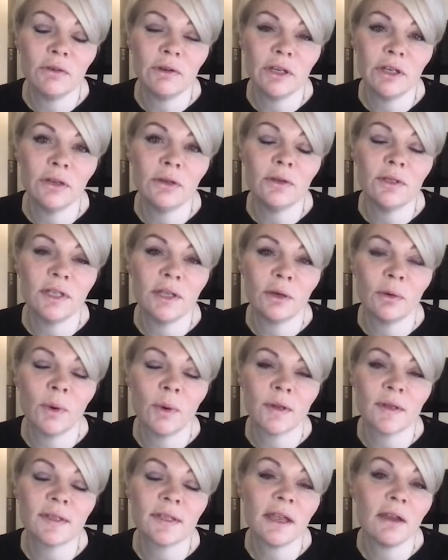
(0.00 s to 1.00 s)
a new deal
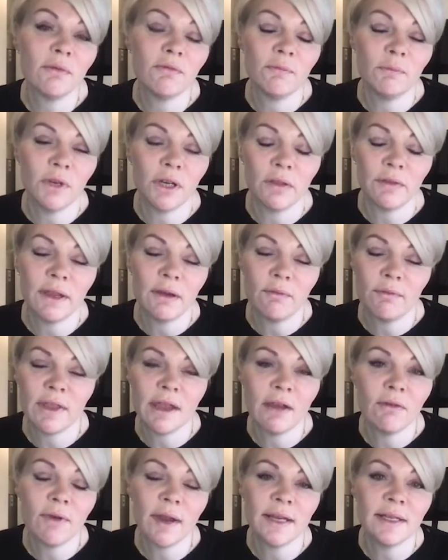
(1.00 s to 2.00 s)
once they've,
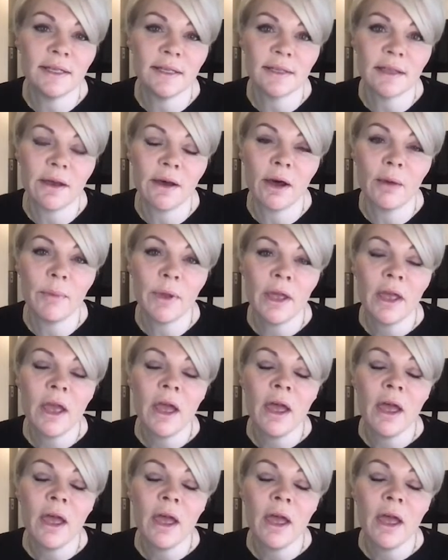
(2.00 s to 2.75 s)
their rate is up.